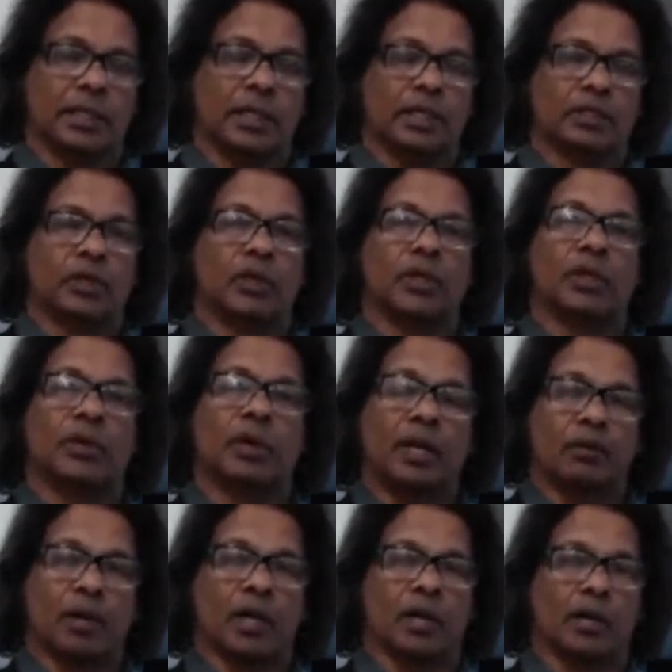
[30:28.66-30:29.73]
So you
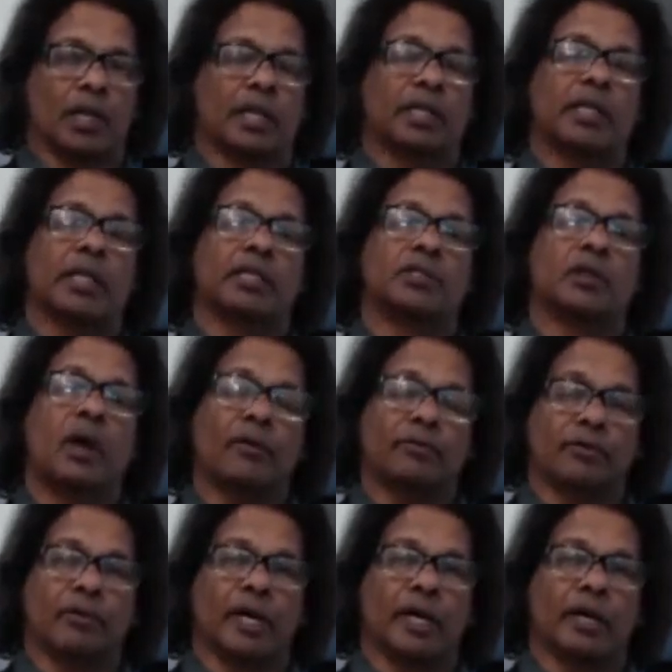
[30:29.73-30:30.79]
really want to look in, then
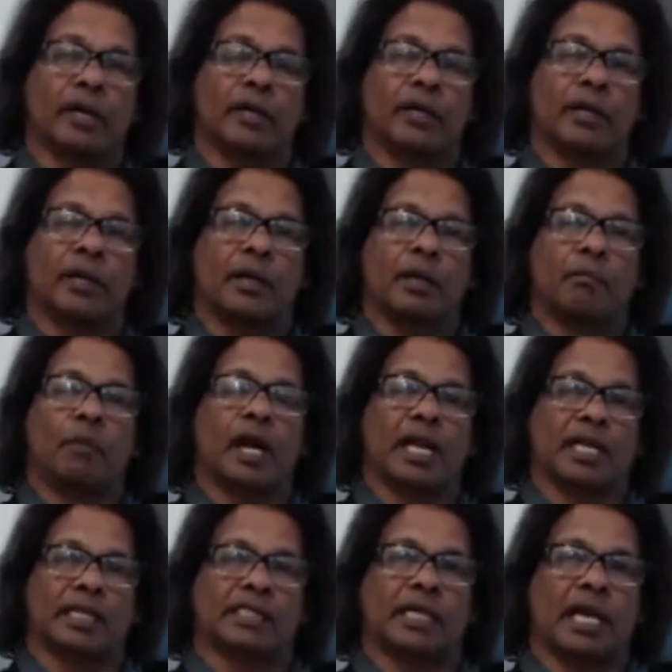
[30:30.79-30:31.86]
software
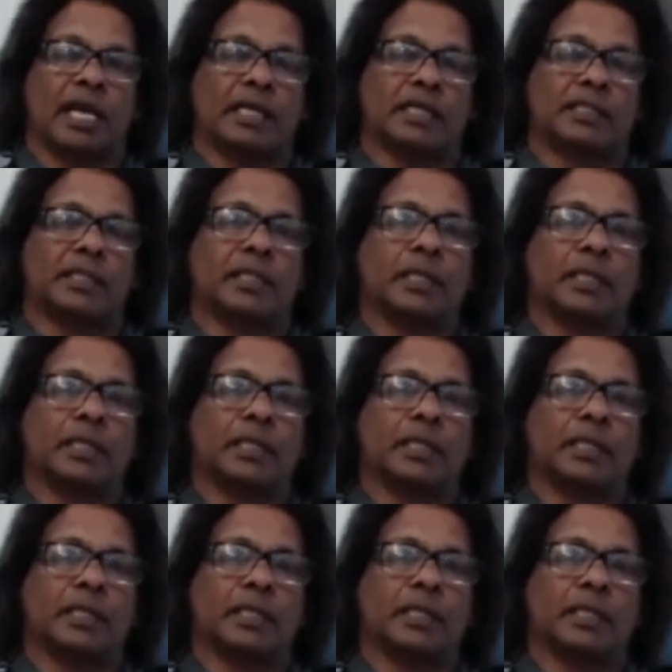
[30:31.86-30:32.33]
market size,